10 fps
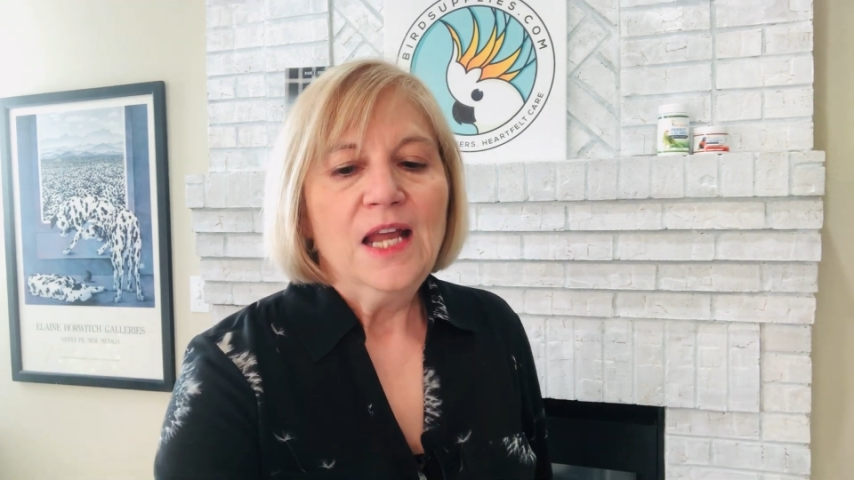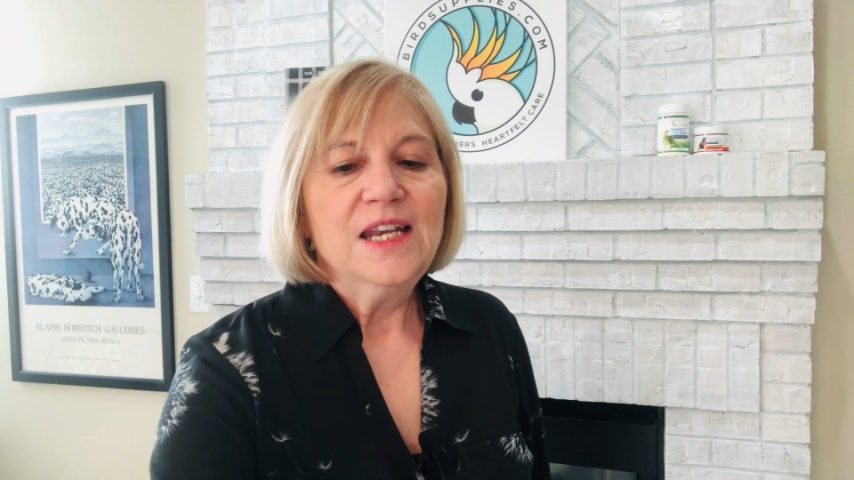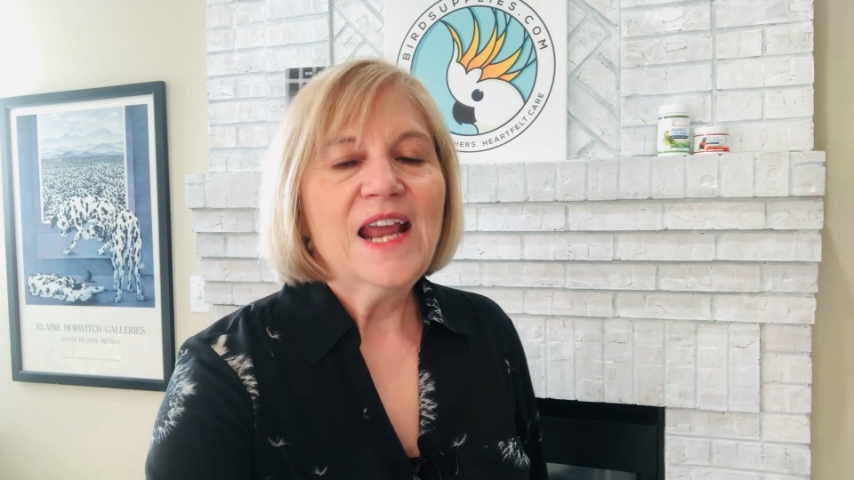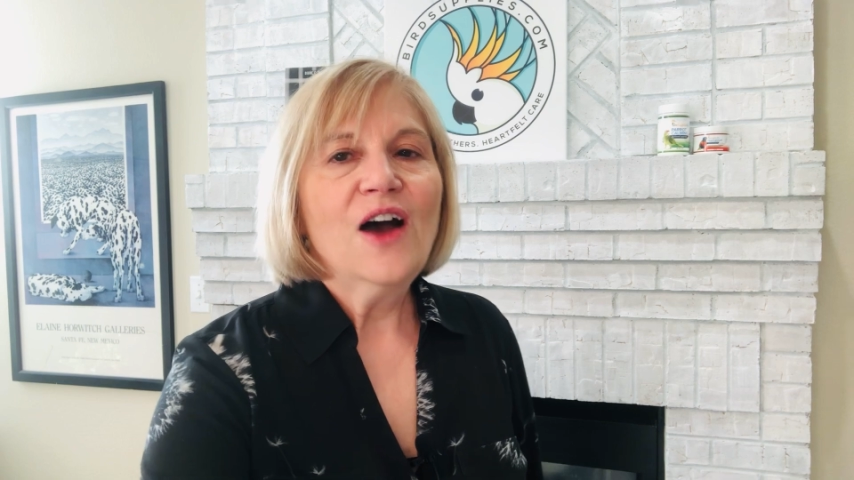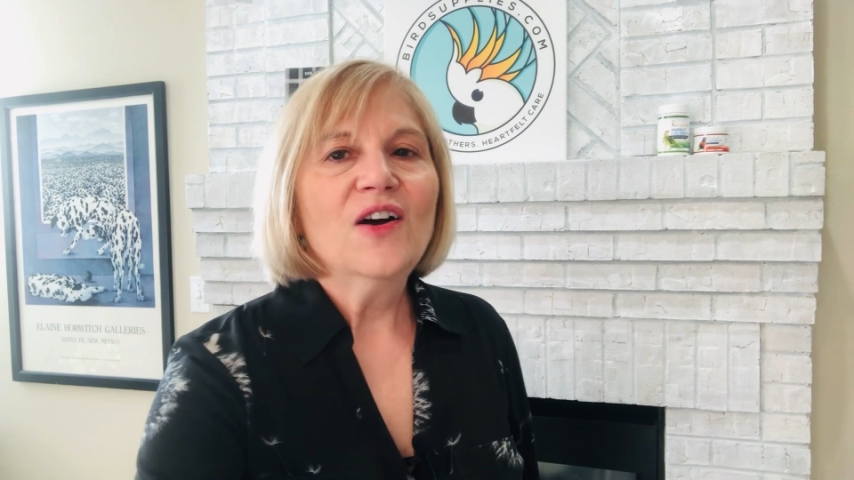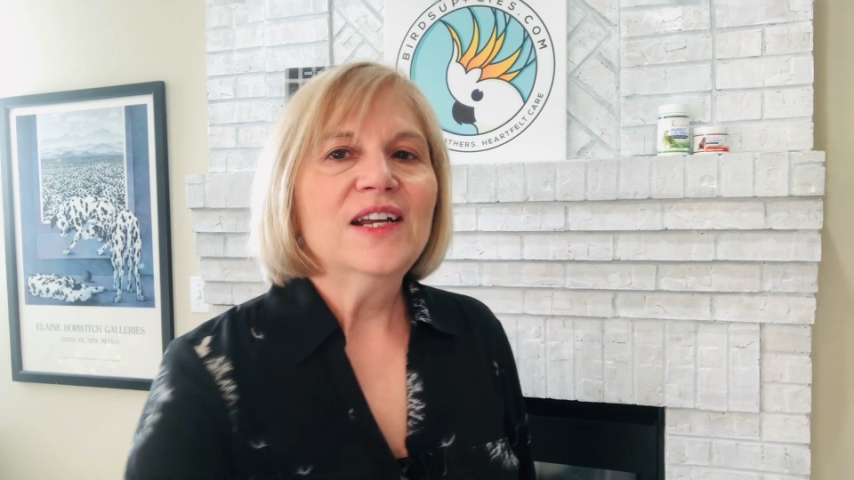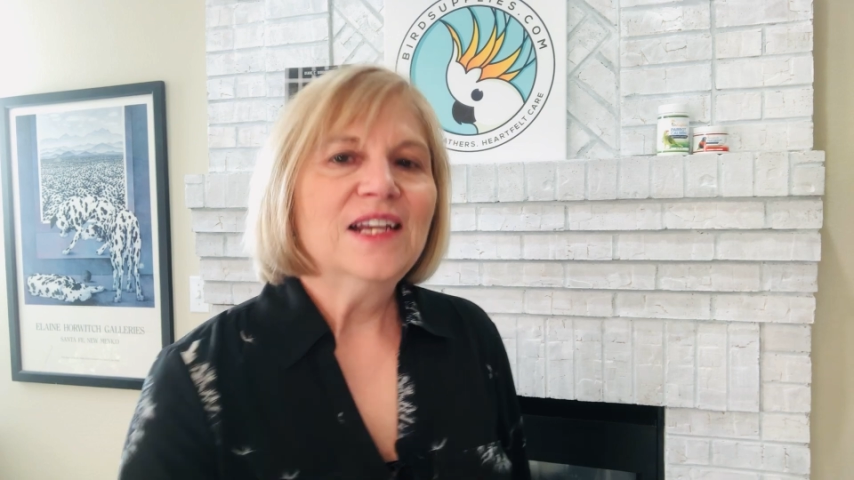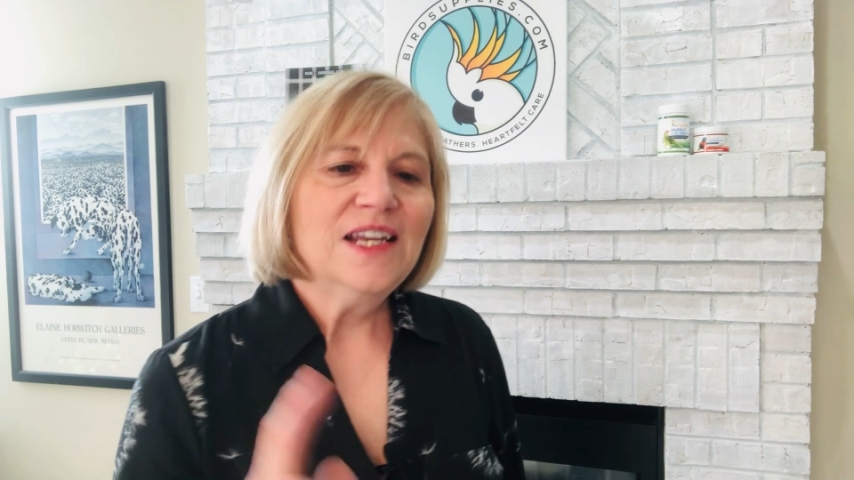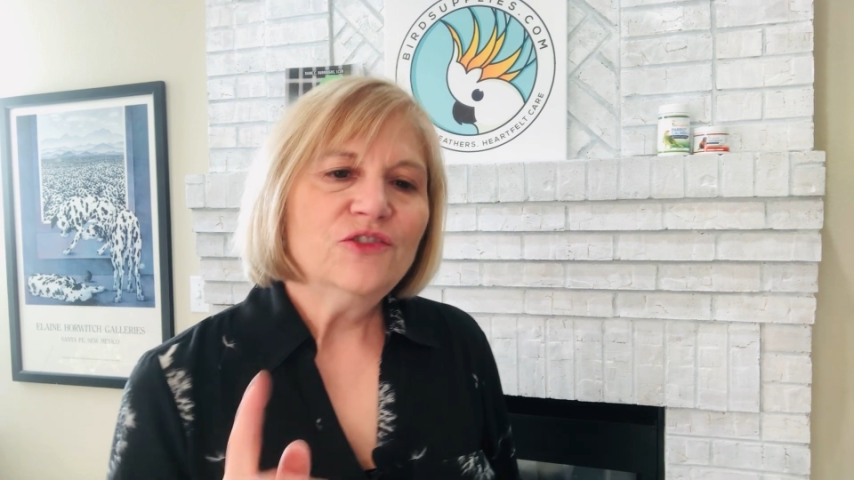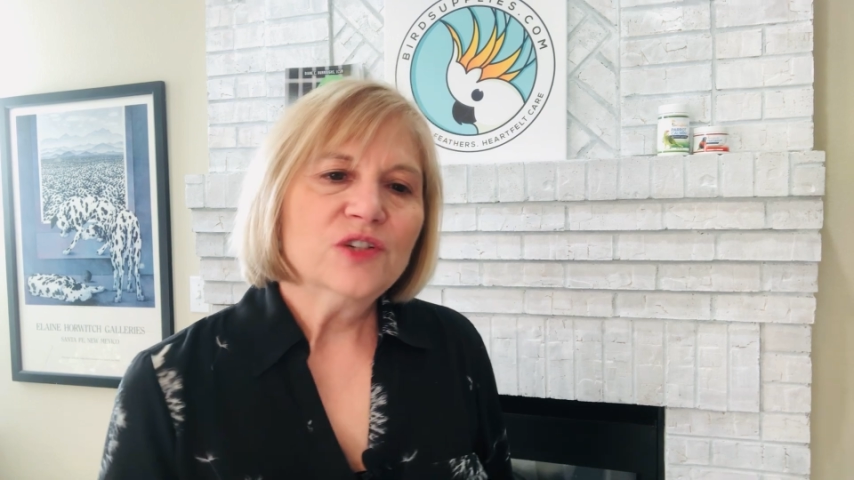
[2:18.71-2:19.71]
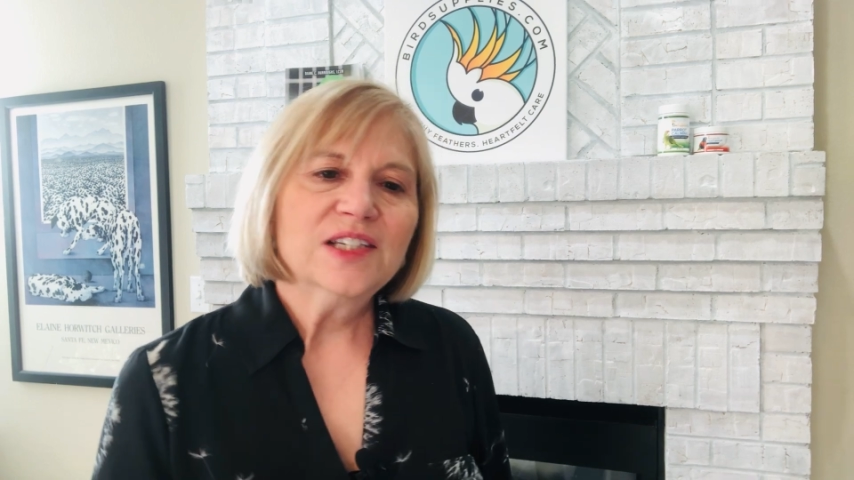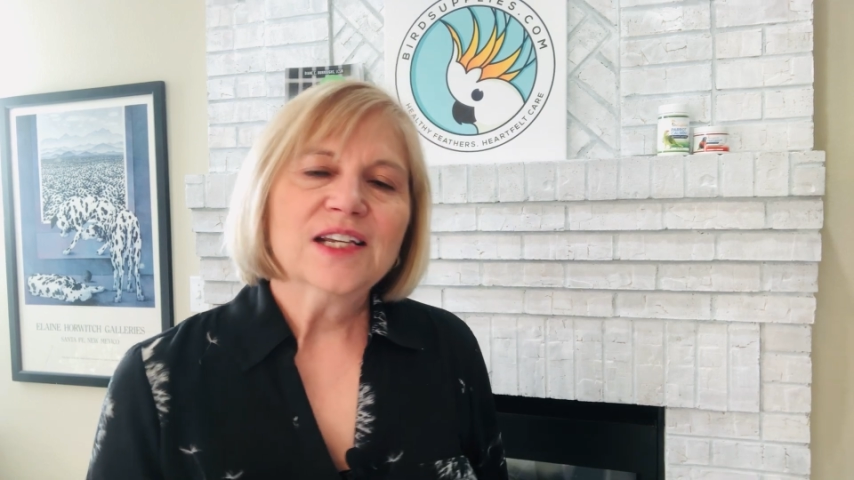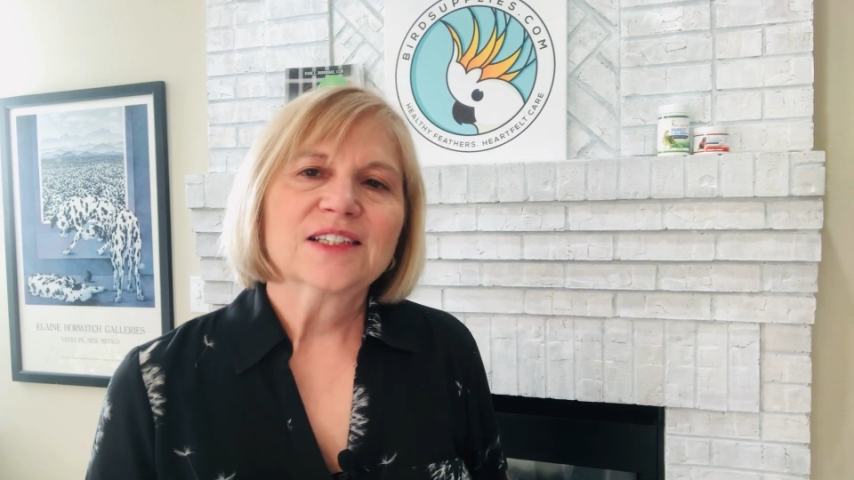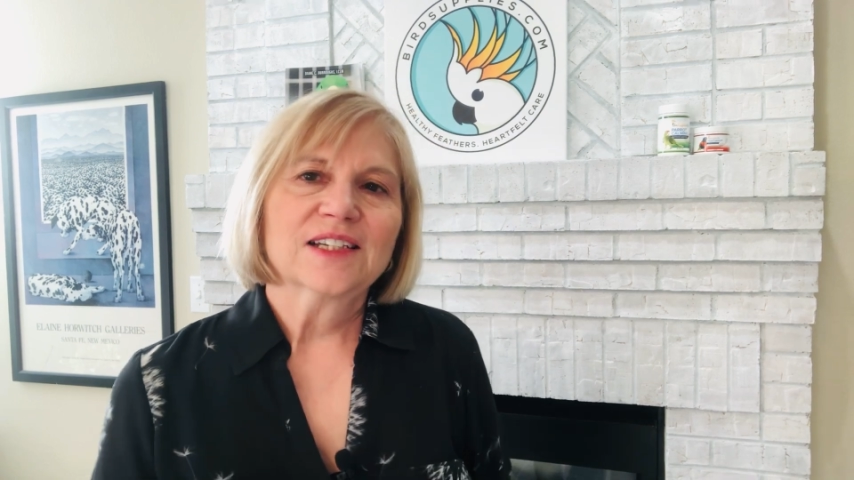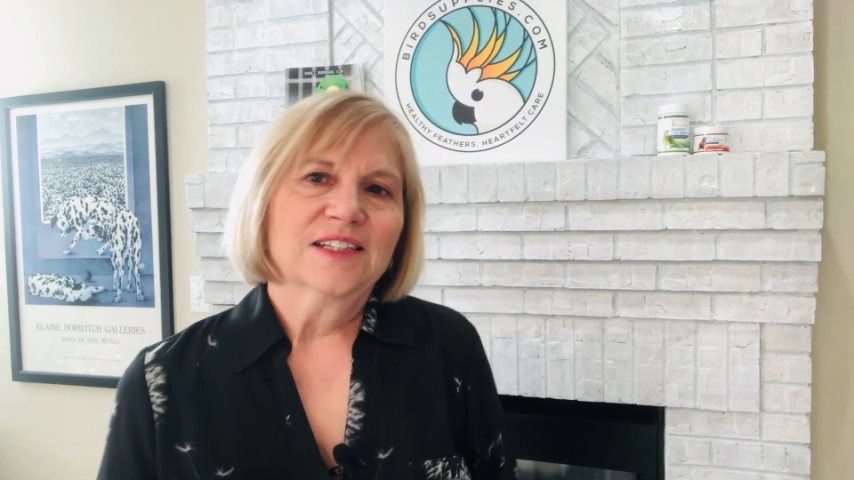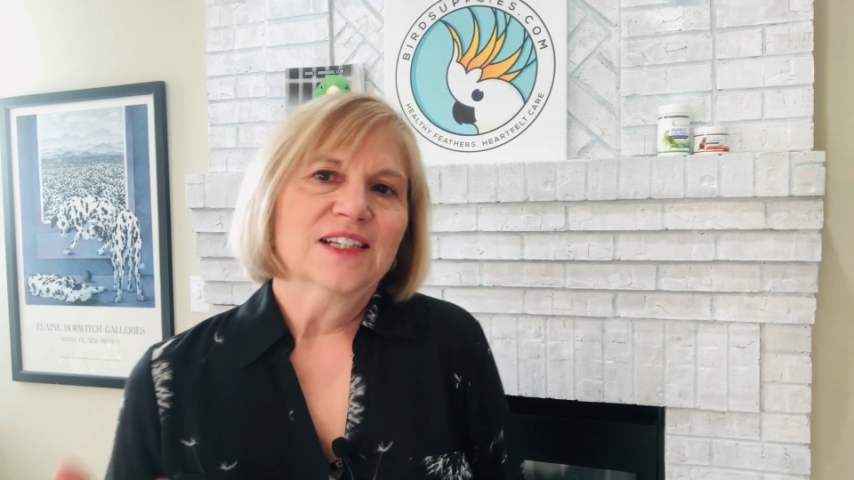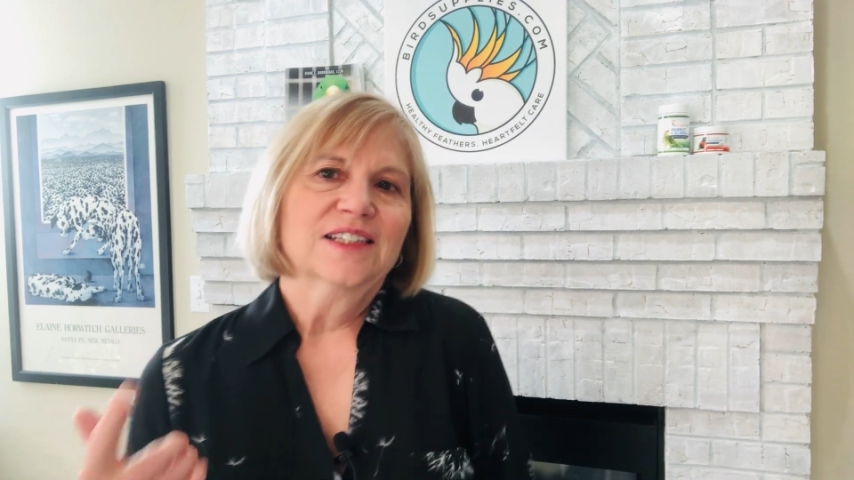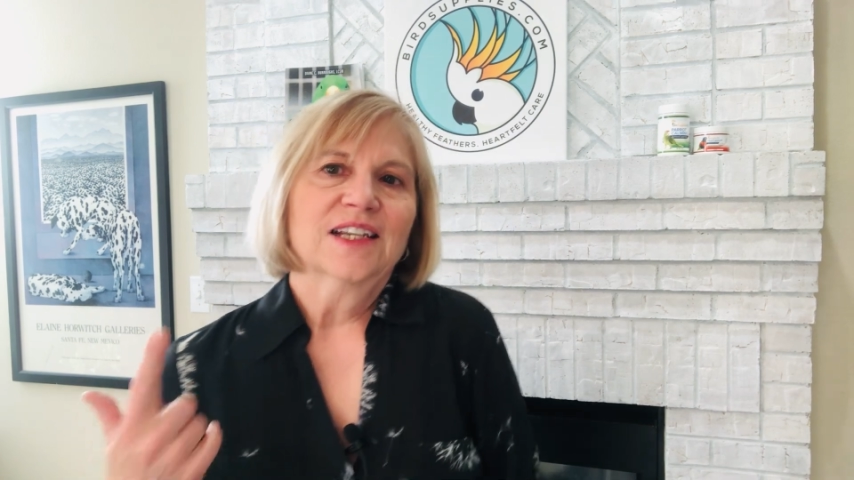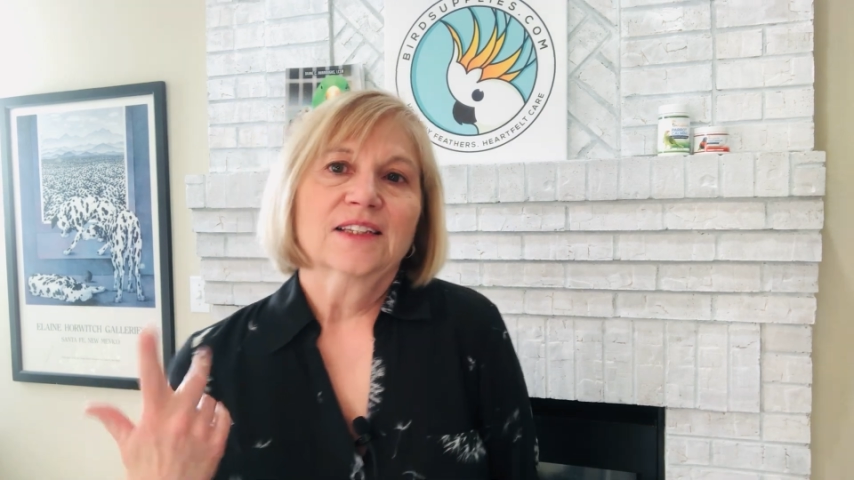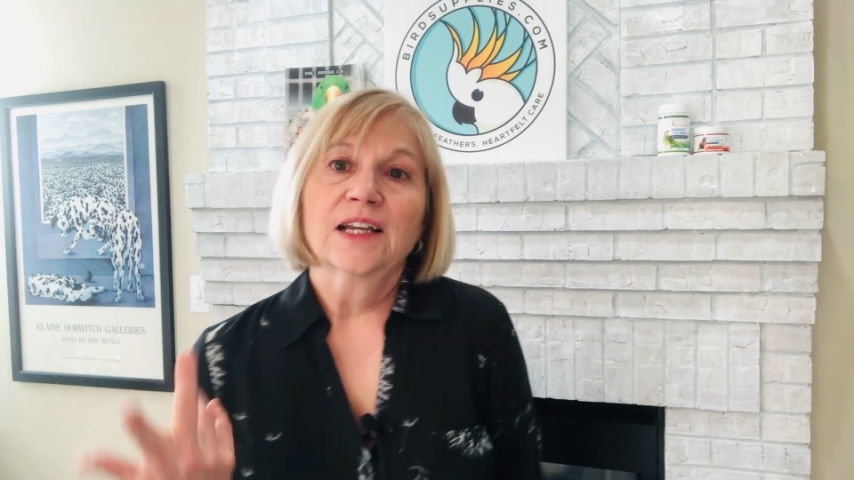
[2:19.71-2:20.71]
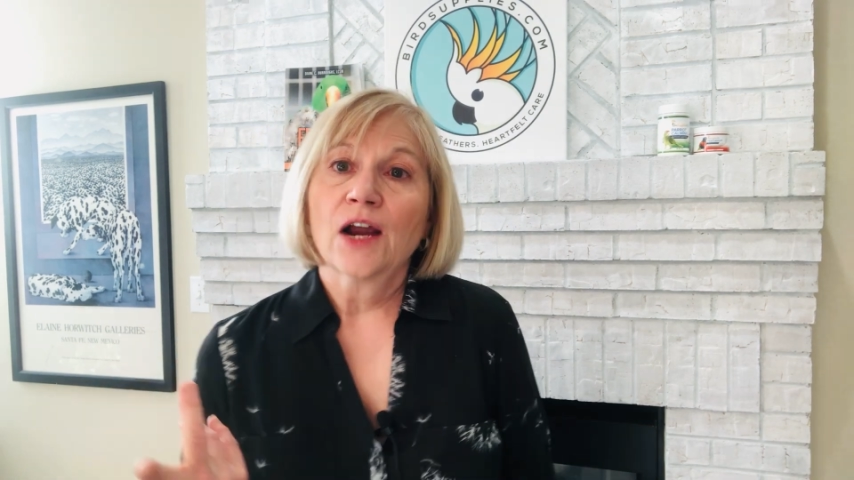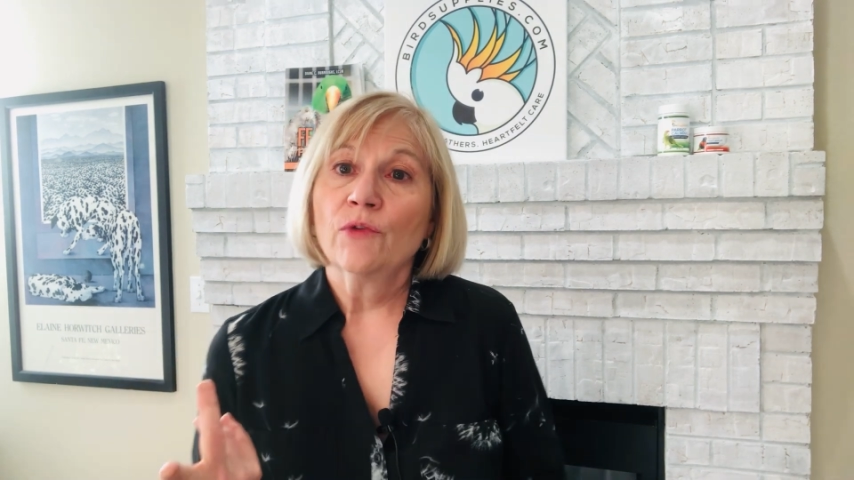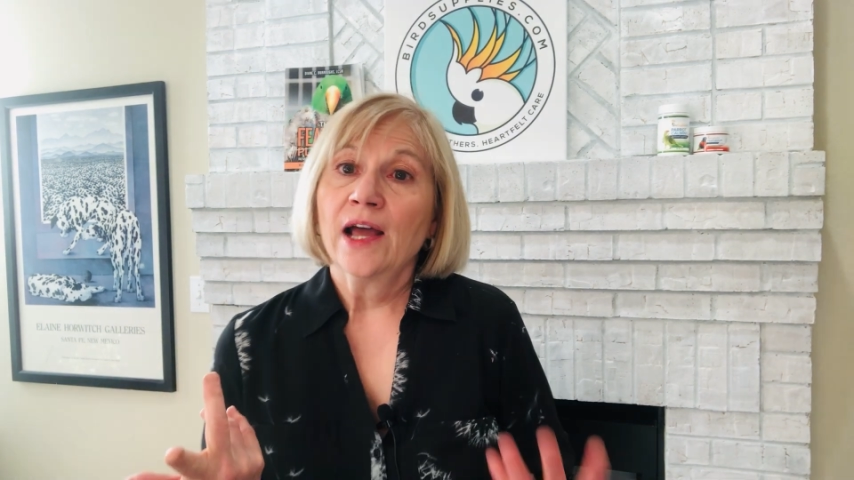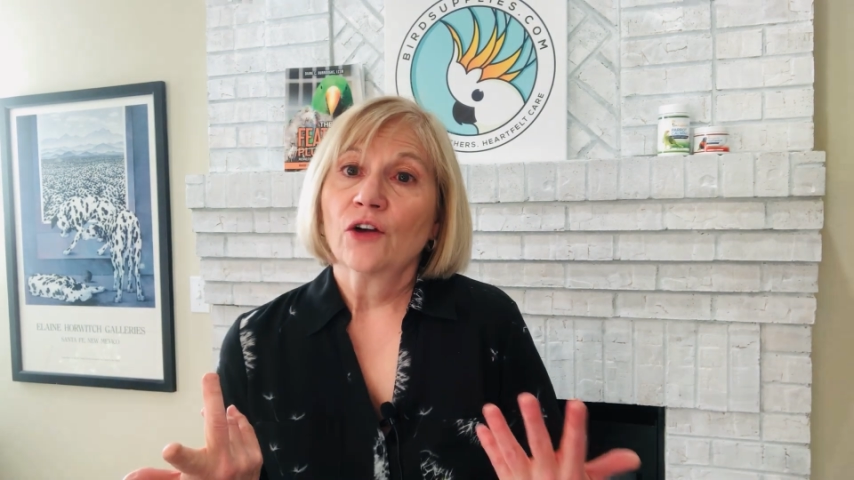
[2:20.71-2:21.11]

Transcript: Now, an interesting statistic that I ran